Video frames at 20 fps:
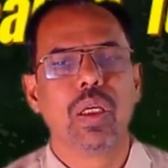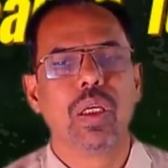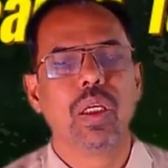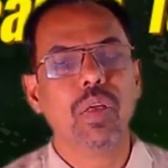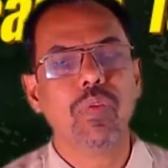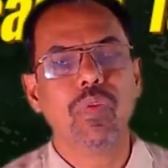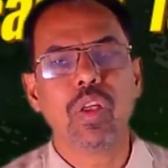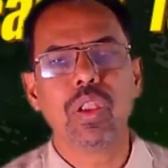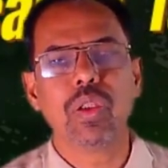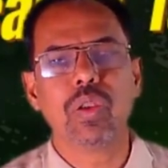
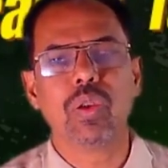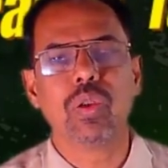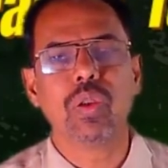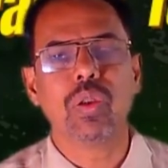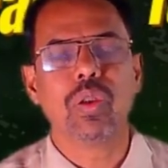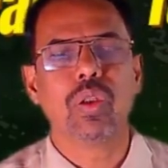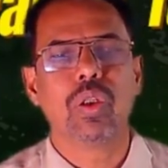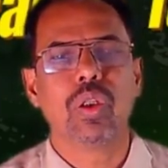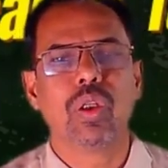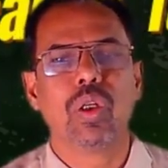Even
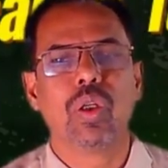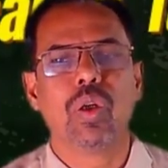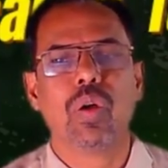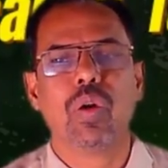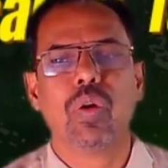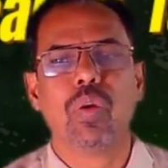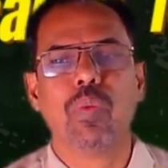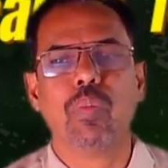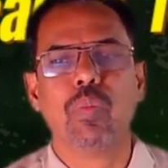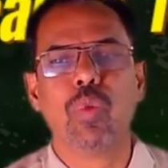though
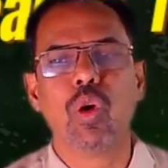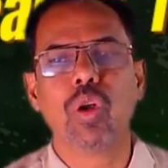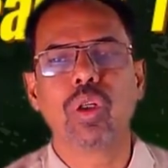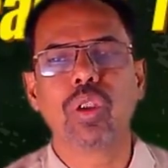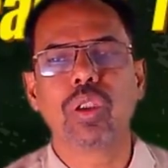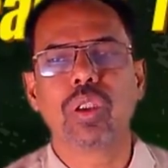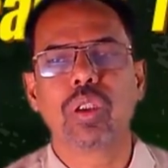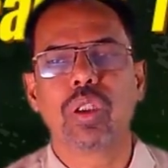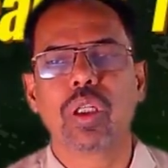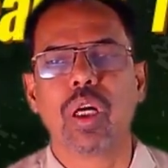
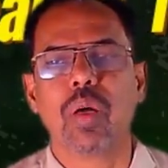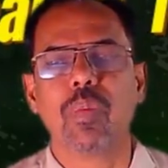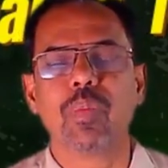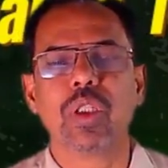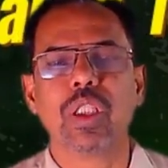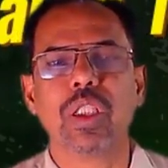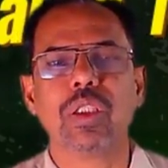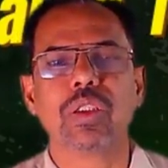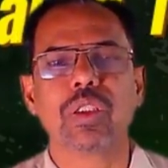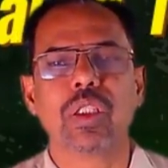both
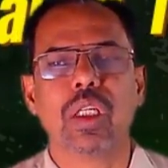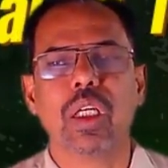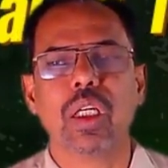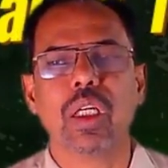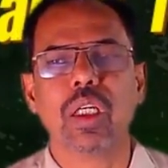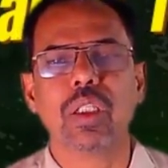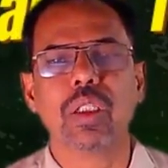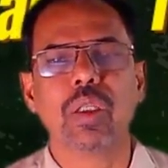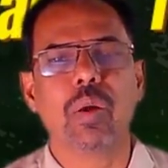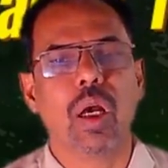companies
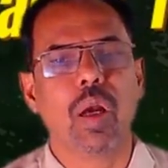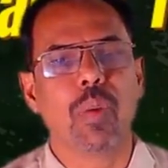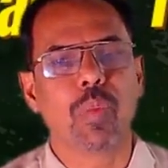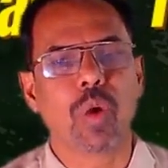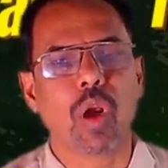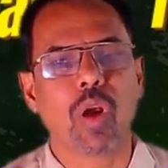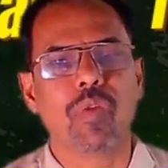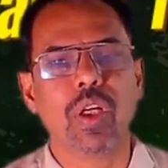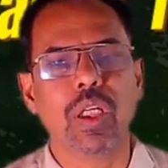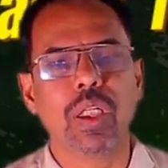earn
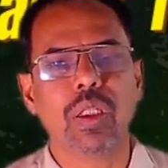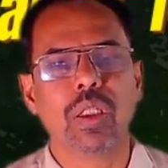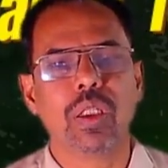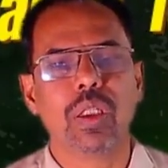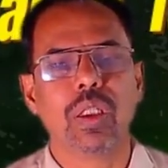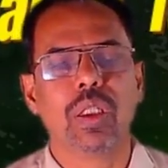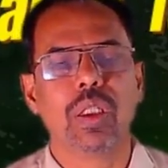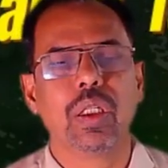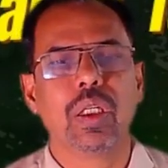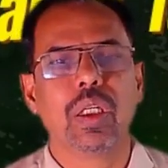profit,
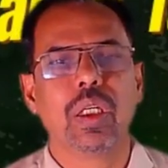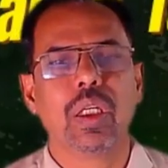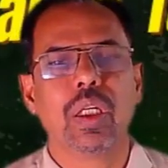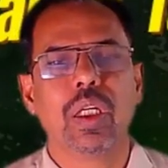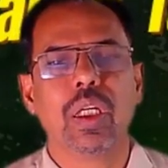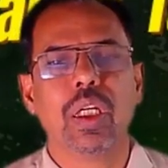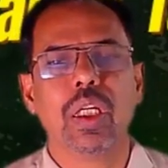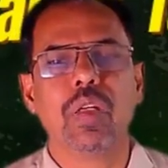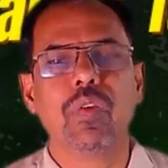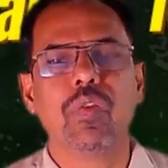
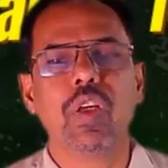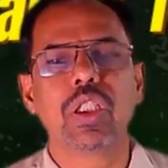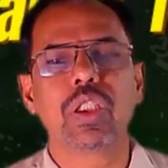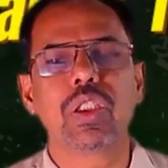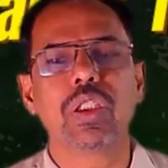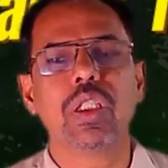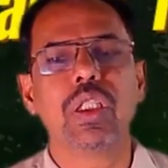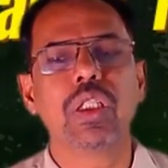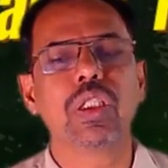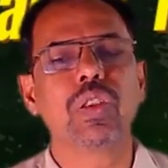
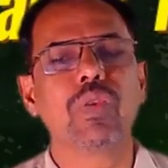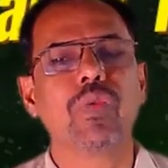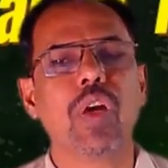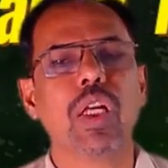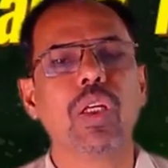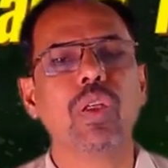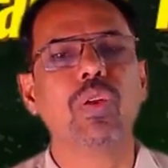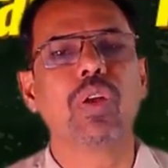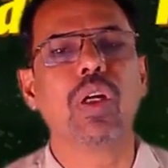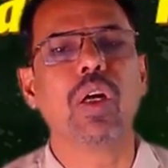investors
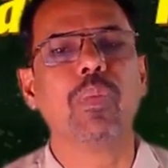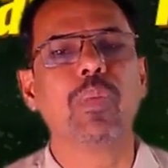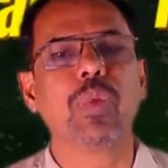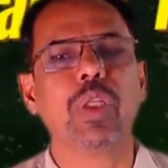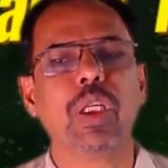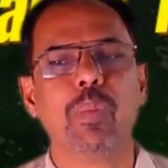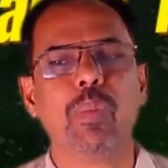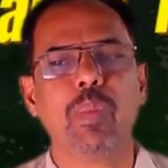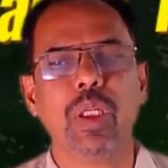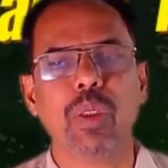value
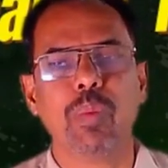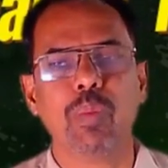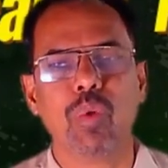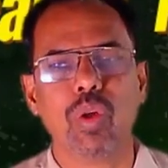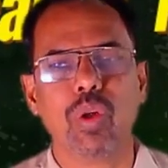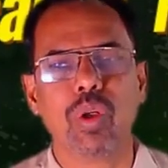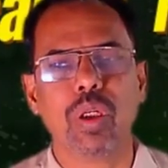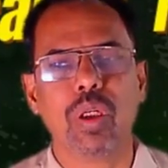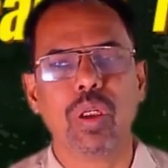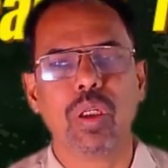company B
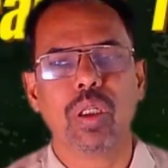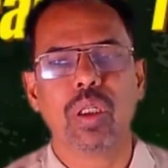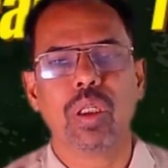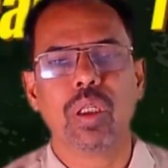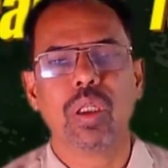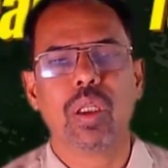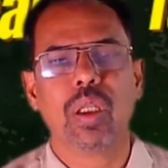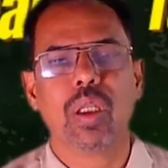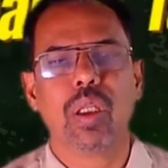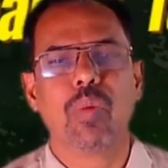more,
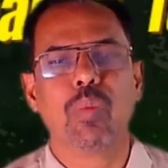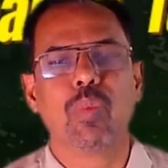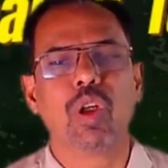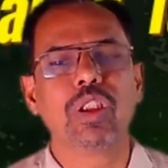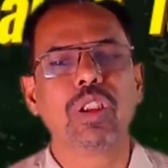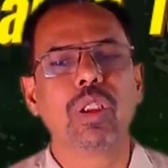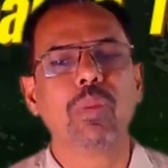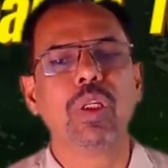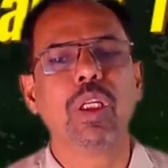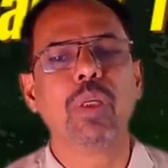
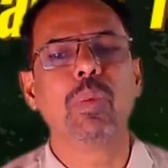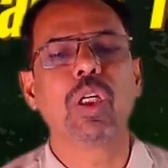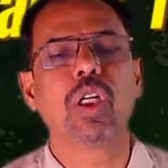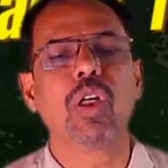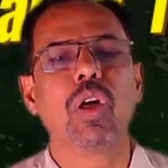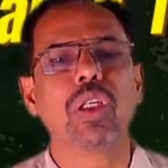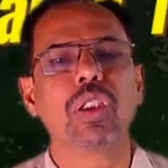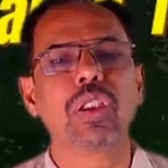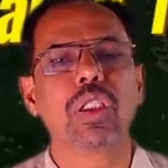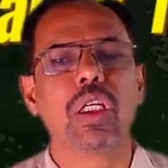possibly
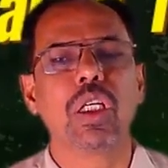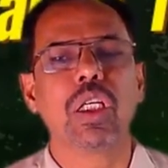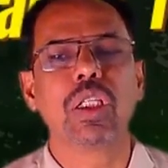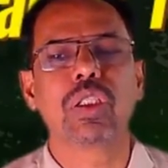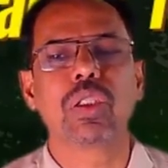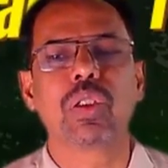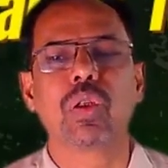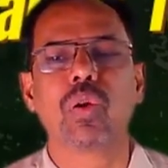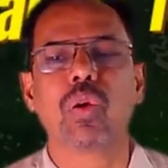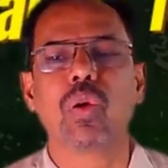because
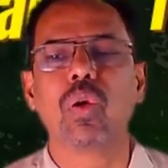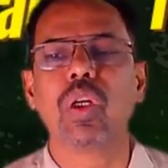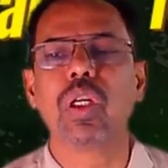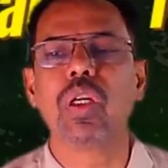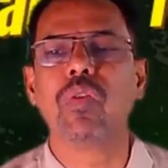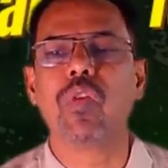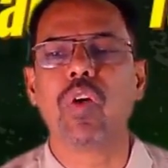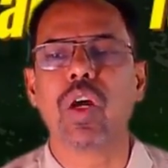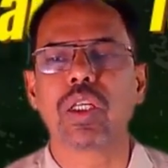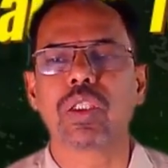it's
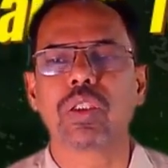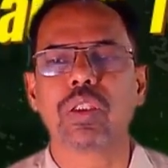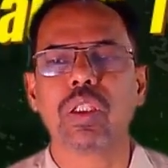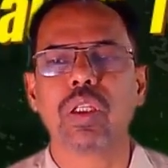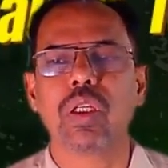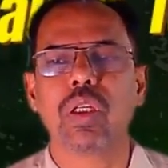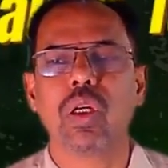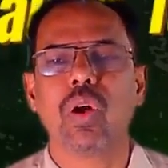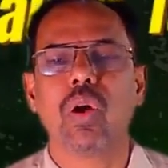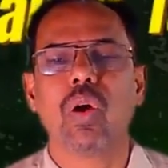growing
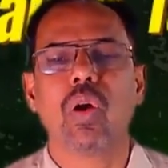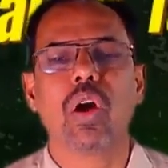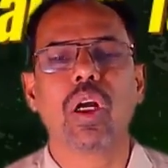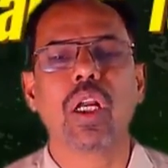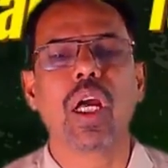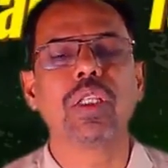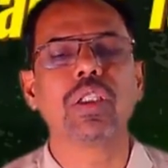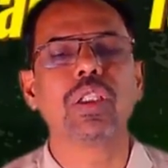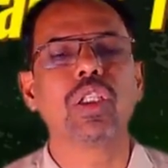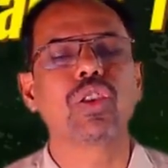faster or
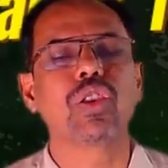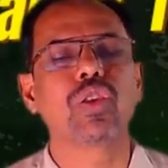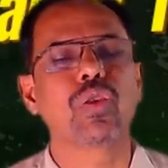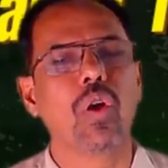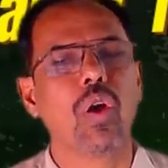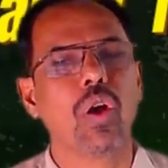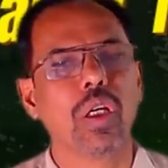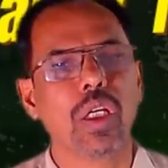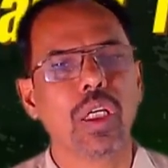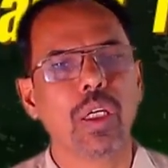has a
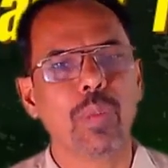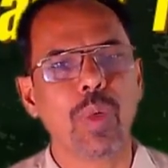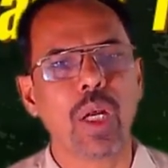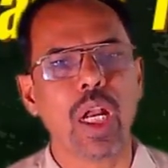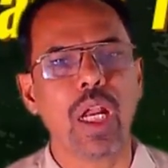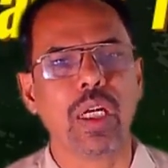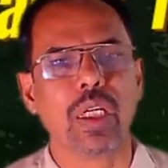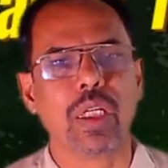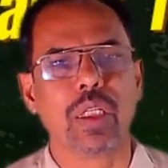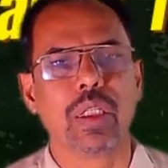stronger
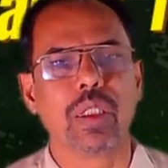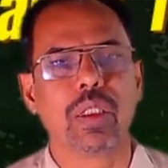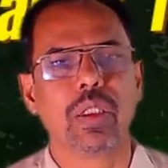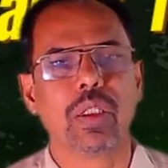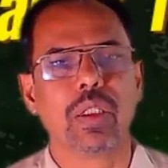brand.